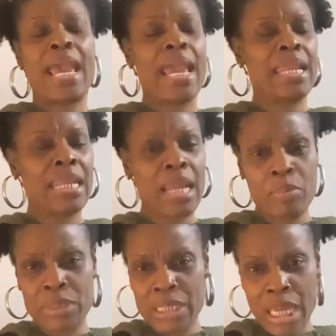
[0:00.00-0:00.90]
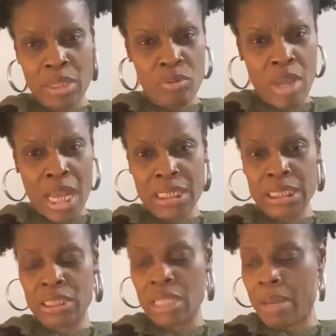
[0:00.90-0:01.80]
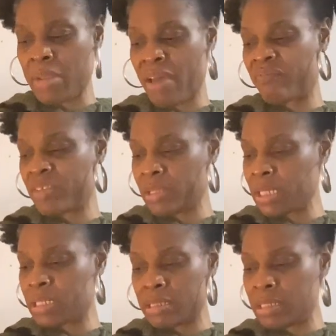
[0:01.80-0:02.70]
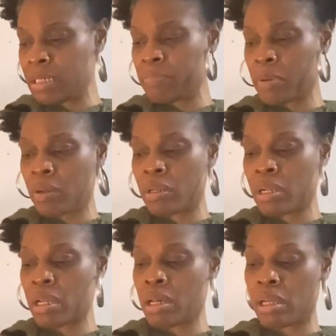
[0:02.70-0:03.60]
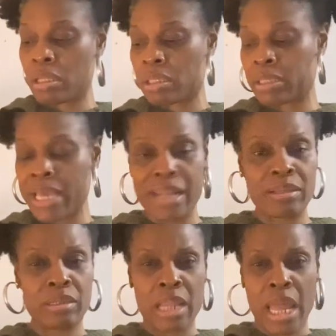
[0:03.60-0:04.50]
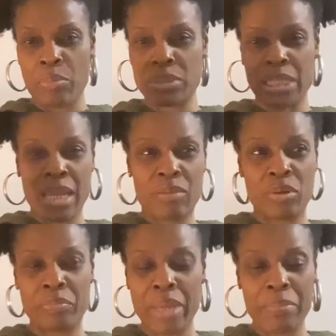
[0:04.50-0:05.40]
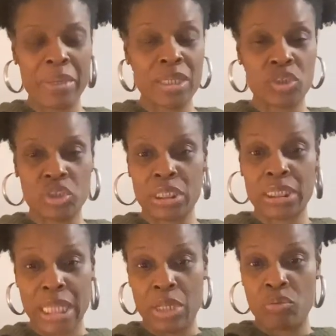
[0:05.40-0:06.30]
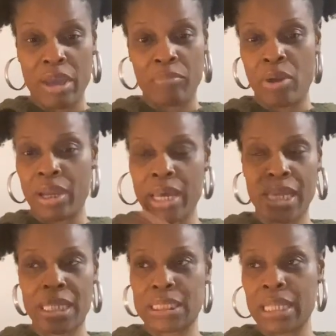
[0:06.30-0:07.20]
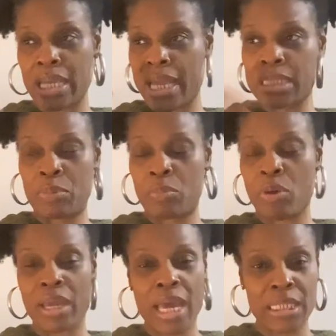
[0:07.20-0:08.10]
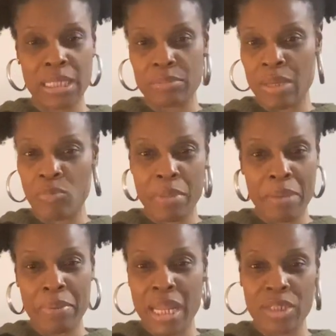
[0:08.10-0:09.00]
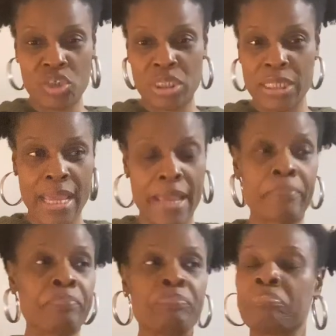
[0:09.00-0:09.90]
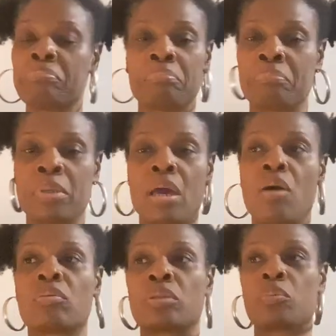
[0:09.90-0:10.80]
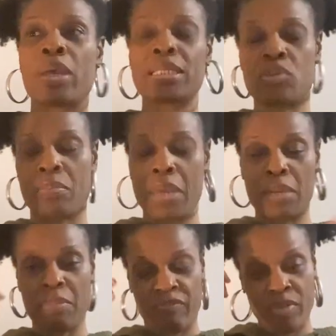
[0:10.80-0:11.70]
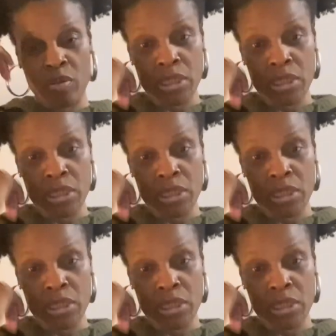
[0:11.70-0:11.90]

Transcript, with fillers: And then I was like, you know, I just, I'm not feeling good, but that, like, I was like, well, maybe it's just because I do have bronchitis, asthma, bronchitis. I was like, well, maybe that's just that. But no, the way it started making me feel.